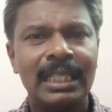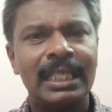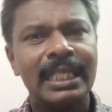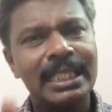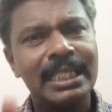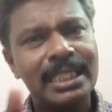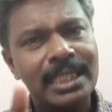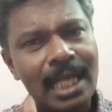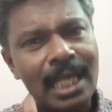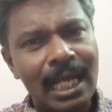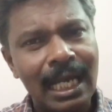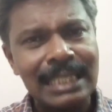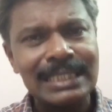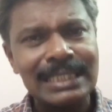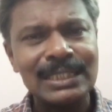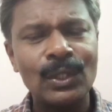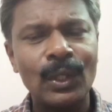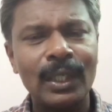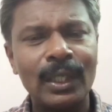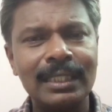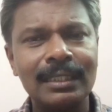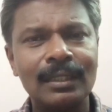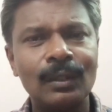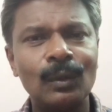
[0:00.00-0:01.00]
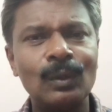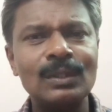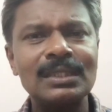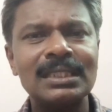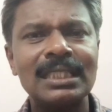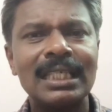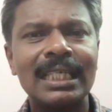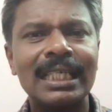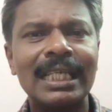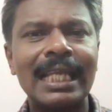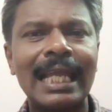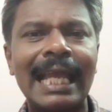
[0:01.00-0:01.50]
It also
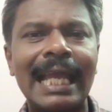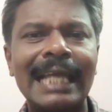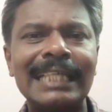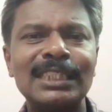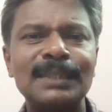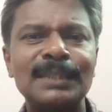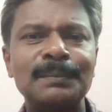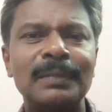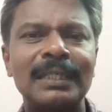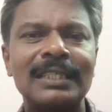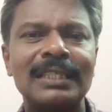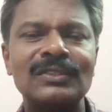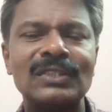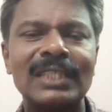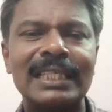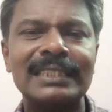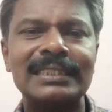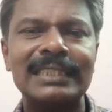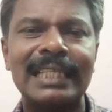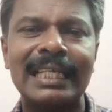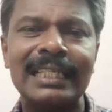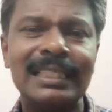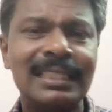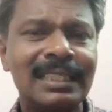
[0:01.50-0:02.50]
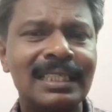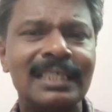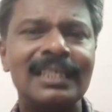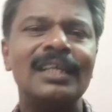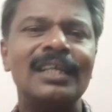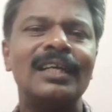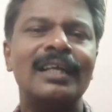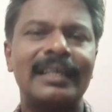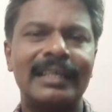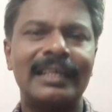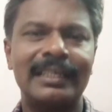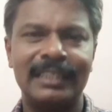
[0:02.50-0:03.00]
includes cash purchase and
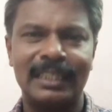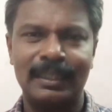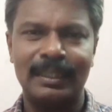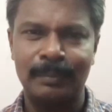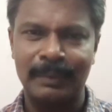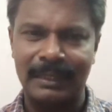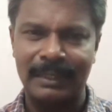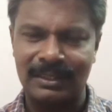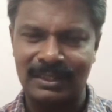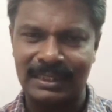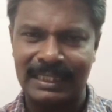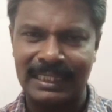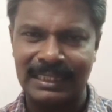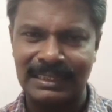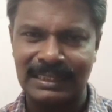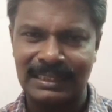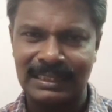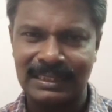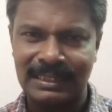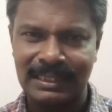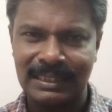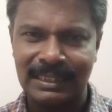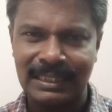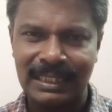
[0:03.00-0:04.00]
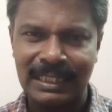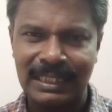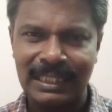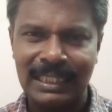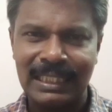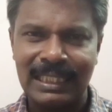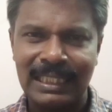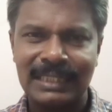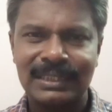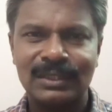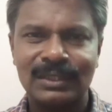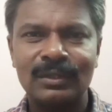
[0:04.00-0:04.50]
credit purchase.
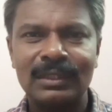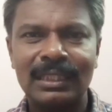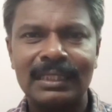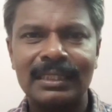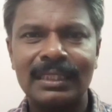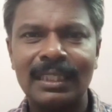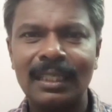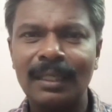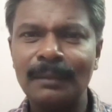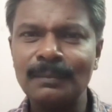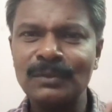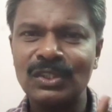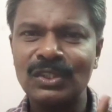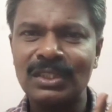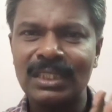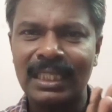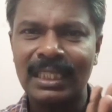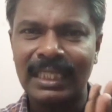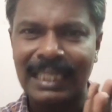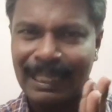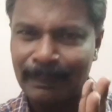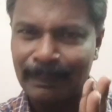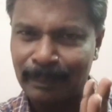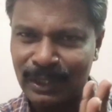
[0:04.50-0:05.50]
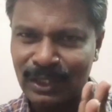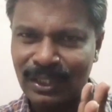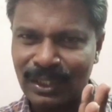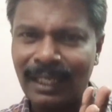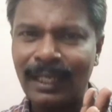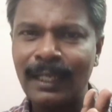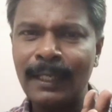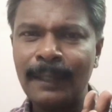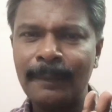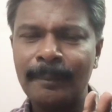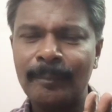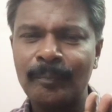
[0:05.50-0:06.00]
So the terms
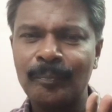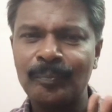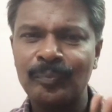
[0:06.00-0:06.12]
capital,